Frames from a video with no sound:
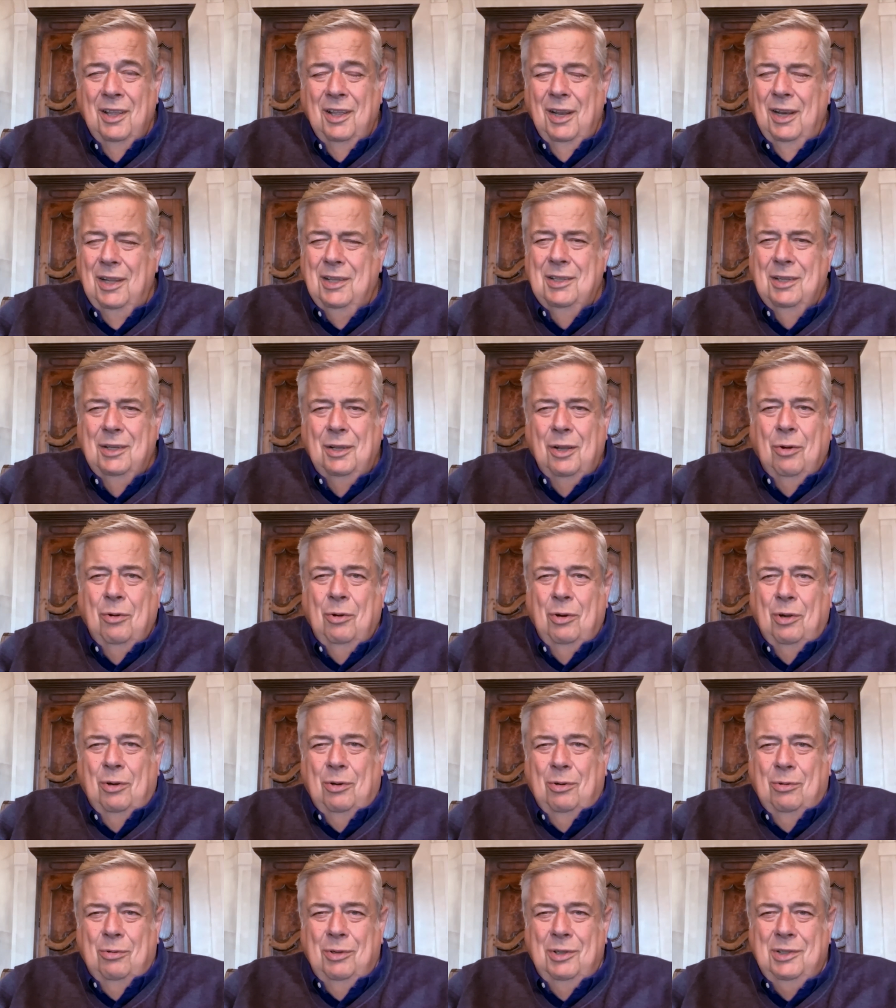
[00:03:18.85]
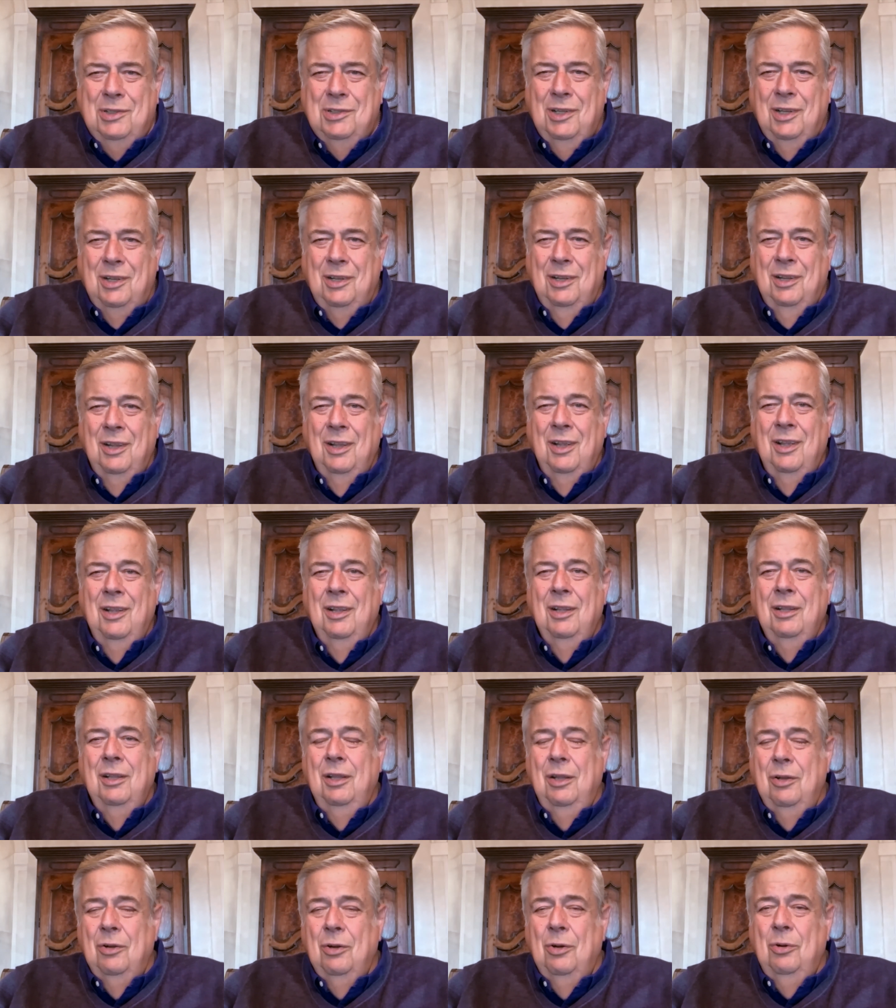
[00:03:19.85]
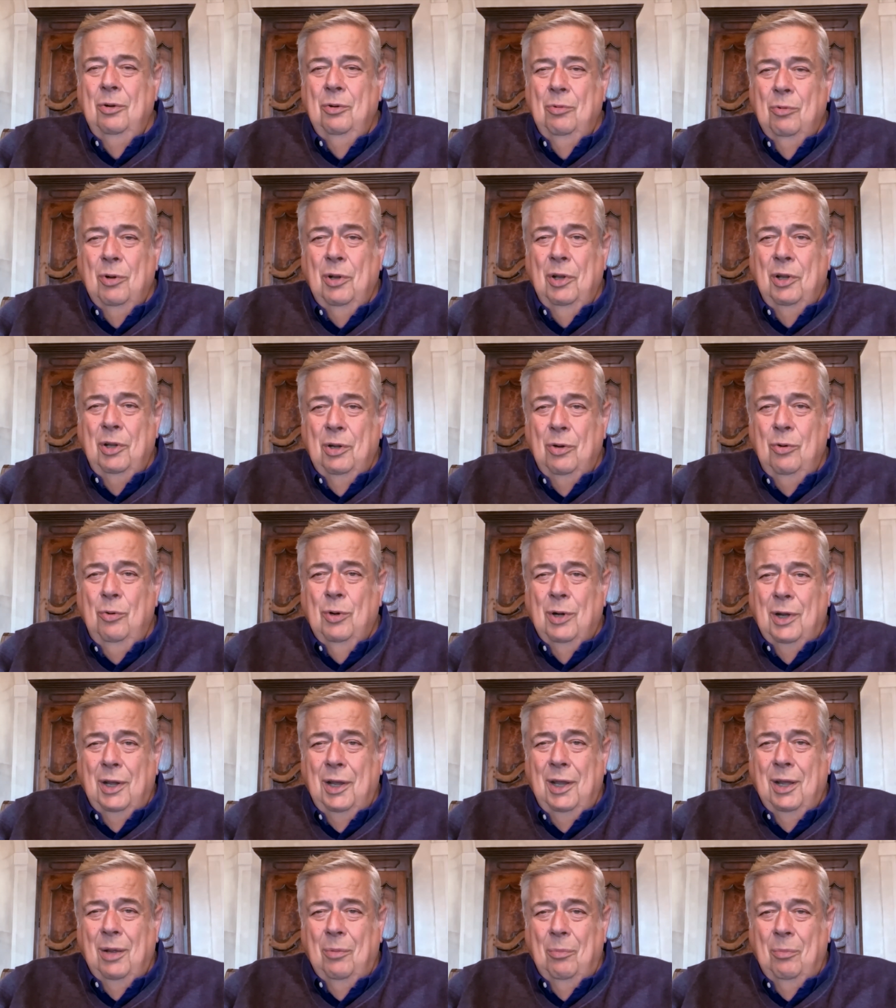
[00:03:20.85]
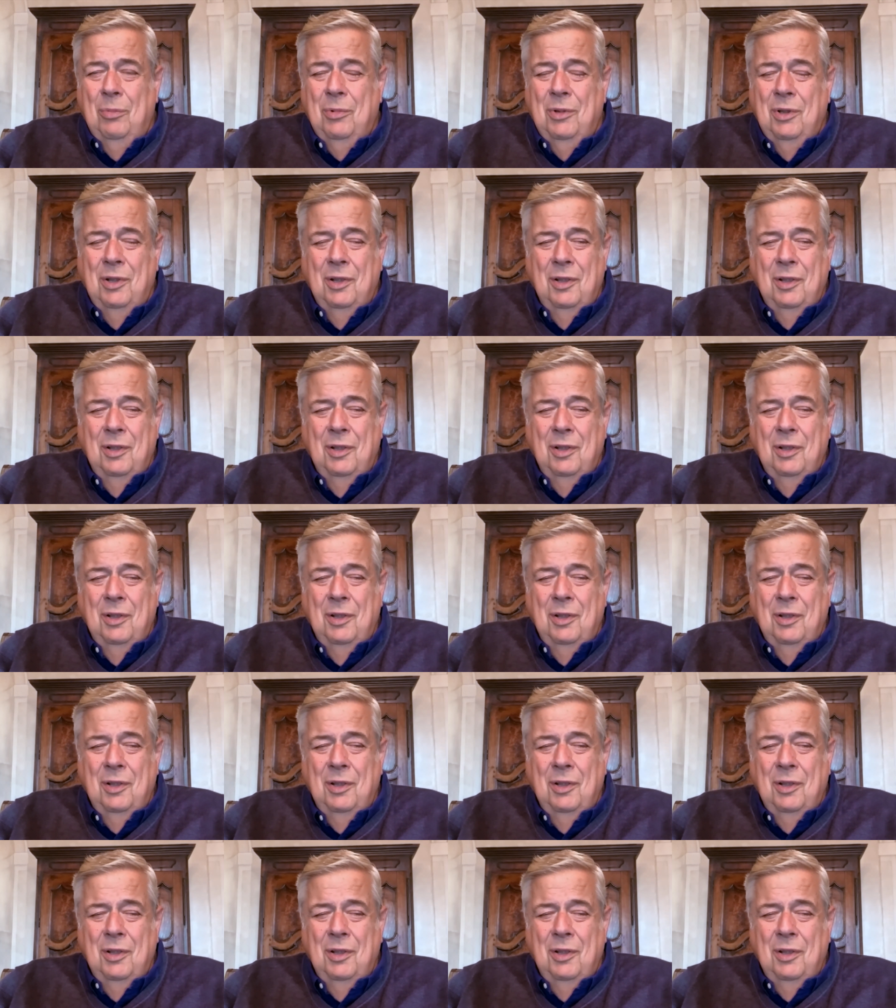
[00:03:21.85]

And he said, no, no. He said, you know really who I am?